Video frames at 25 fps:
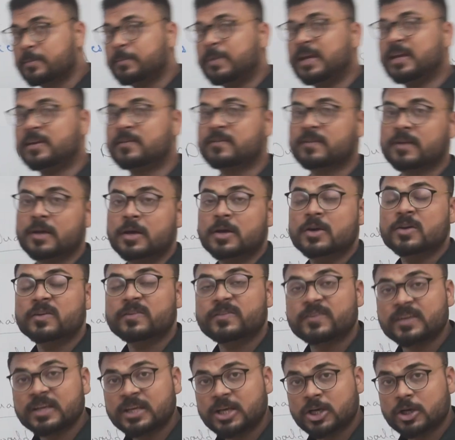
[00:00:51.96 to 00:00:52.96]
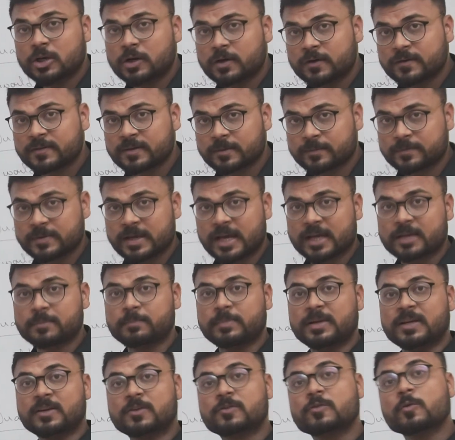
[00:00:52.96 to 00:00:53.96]
means singular
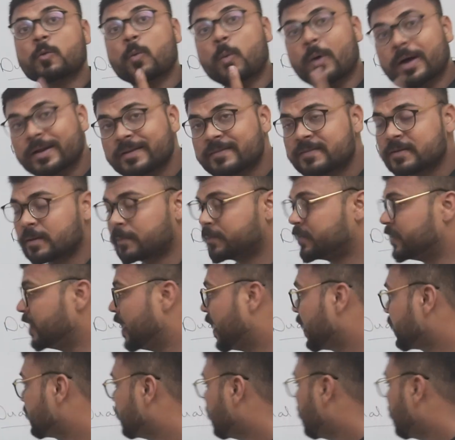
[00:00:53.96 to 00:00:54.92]
subject means one subject